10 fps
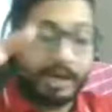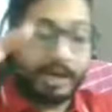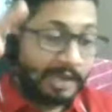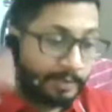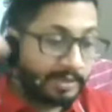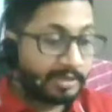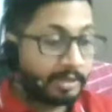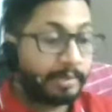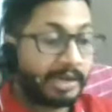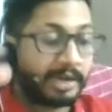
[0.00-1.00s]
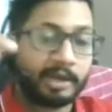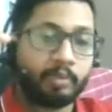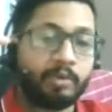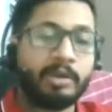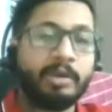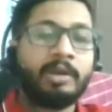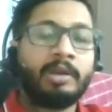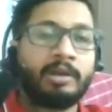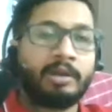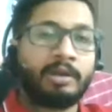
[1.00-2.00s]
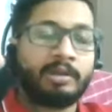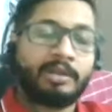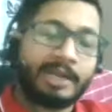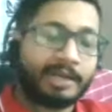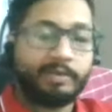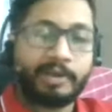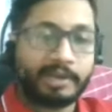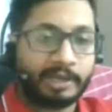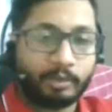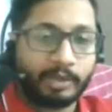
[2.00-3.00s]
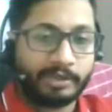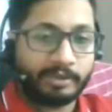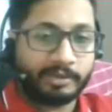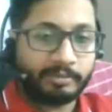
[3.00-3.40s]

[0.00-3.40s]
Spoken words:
happens in the background, that I will tell you later.